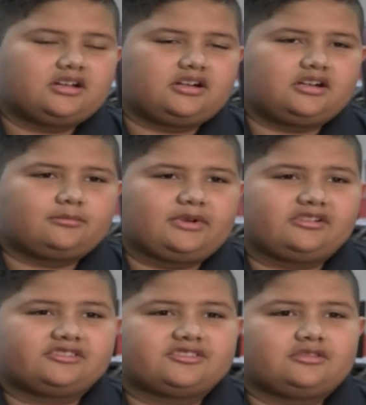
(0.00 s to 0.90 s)
Um, I
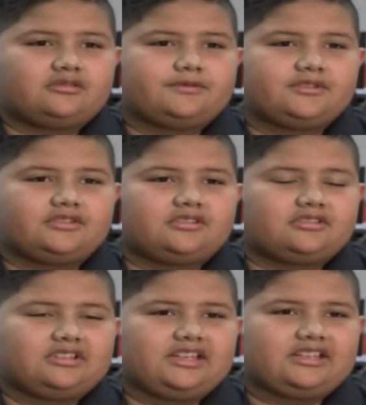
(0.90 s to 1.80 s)
also
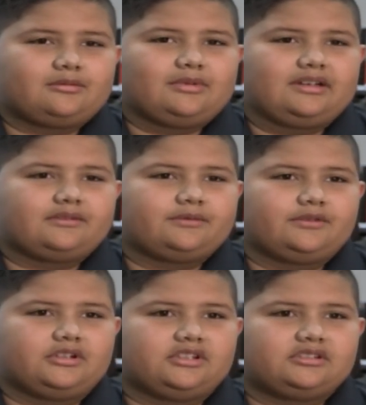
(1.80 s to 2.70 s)
feel like I'm having
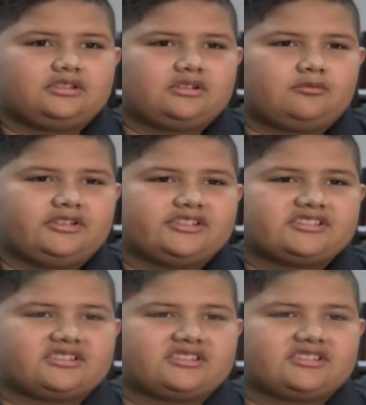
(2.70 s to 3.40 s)
fun, which